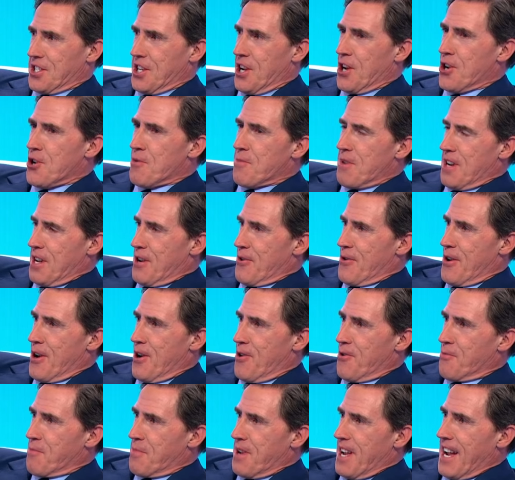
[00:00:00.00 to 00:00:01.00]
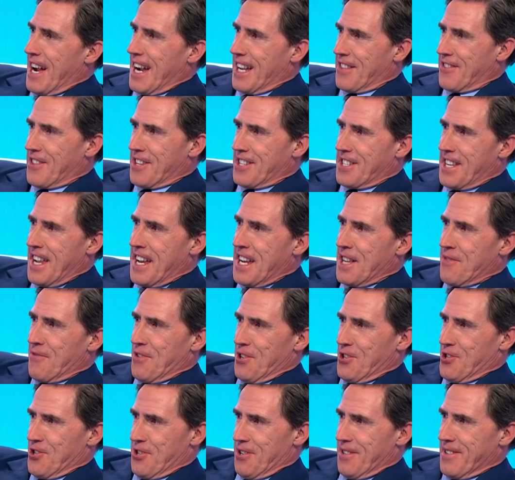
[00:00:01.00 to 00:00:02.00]
Toblerone behind the
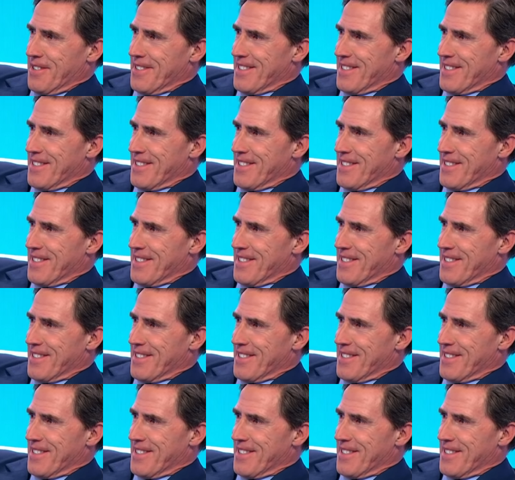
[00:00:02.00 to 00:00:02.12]
television.